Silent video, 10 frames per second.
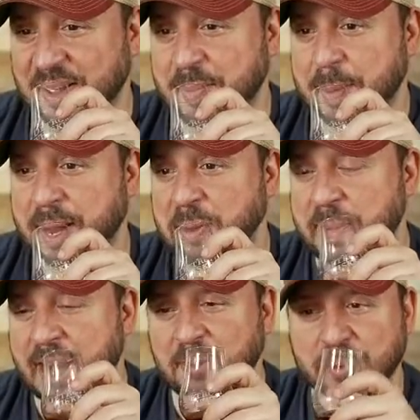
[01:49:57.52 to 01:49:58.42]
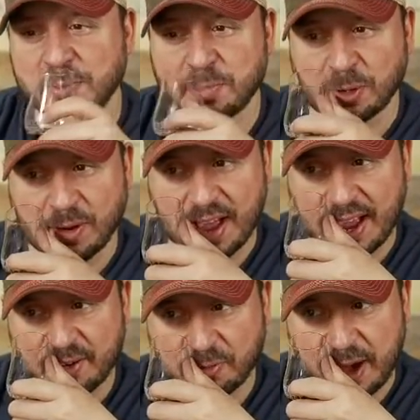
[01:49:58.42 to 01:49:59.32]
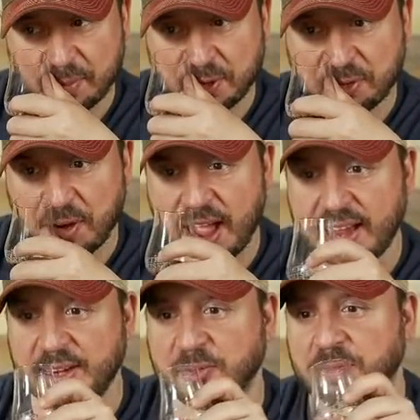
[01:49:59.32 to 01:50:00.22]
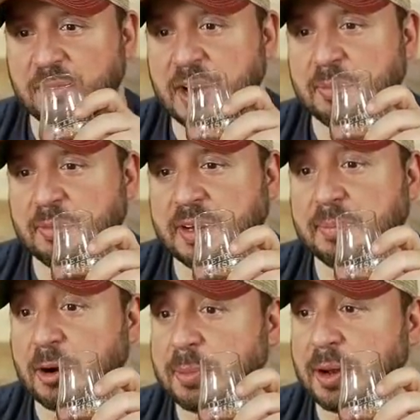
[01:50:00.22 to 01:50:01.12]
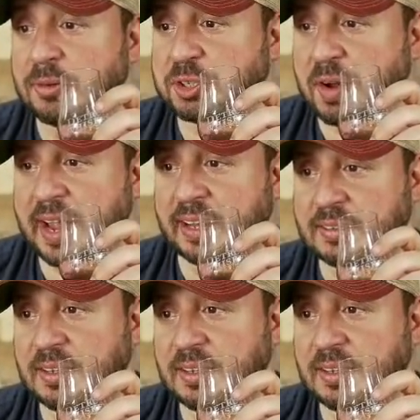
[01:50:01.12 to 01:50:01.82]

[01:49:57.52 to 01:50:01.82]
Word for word: Made my own barrel proof rye, rare breed rye, and rare breed bourbon. Oh, try it.